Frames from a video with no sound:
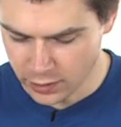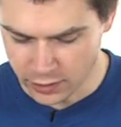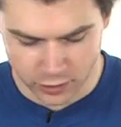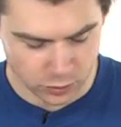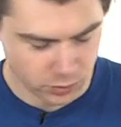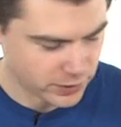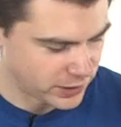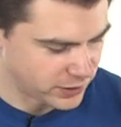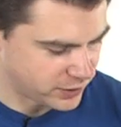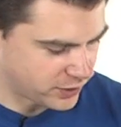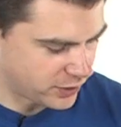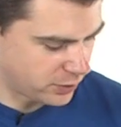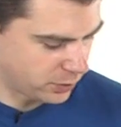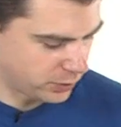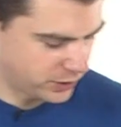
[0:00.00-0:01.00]
And then all we need to
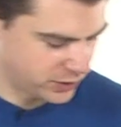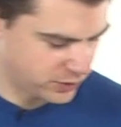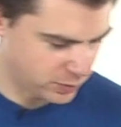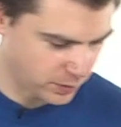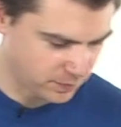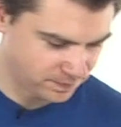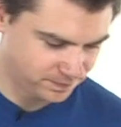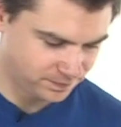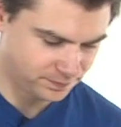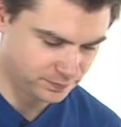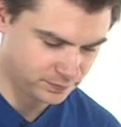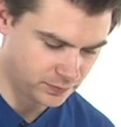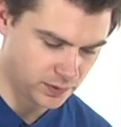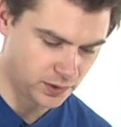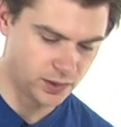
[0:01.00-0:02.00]
do on this one
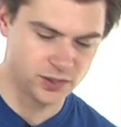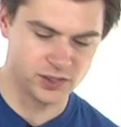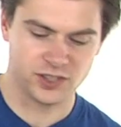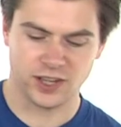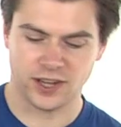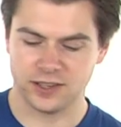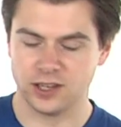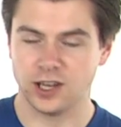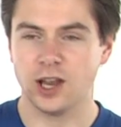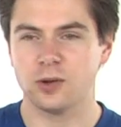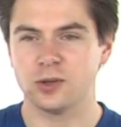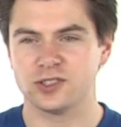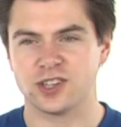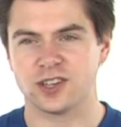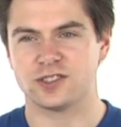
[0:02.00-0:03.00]
is you take the
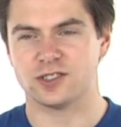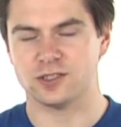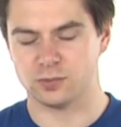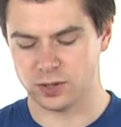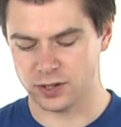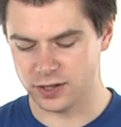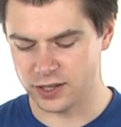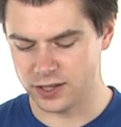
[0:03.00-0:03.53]
lower section of one of